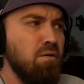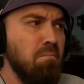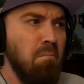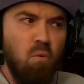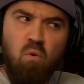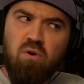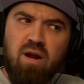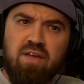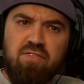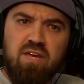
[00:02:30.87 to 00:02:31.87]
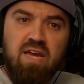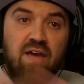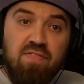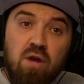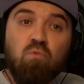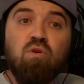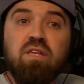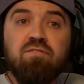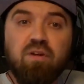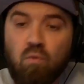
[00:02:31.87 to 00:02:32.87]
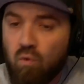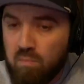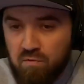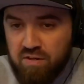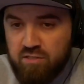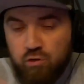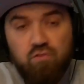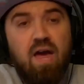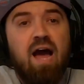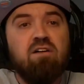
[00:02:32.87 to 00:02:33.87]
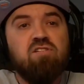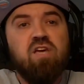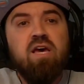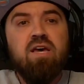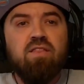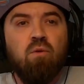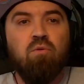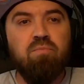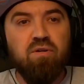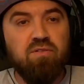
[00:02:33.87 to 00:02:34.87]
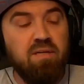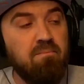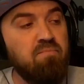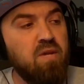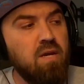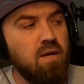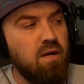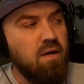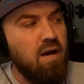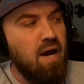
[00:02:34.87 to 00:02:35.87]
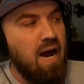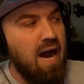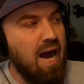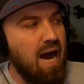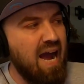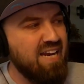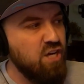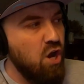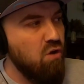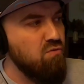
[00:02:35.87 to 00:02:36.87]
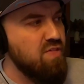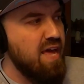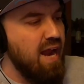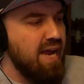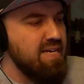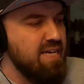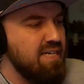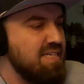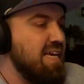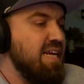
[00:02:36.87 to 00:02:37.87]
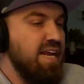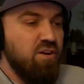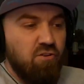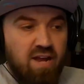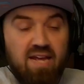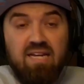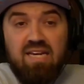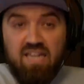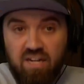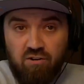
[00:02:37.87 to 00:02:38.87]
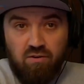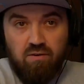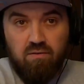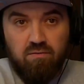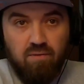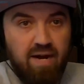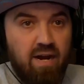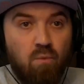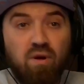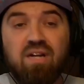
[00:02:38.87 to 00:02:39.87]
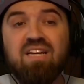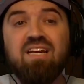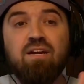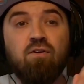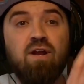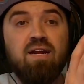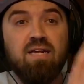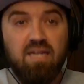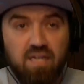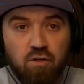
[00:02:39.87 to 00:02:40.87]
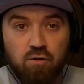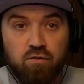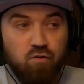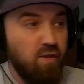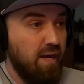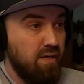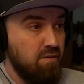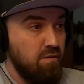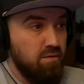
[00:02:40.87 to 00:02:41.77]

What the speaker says: more, I think, and then we're leaving. We're moving to the house that we're building. I know that I needed to get internet here, right? I wanted to get internet here so that I could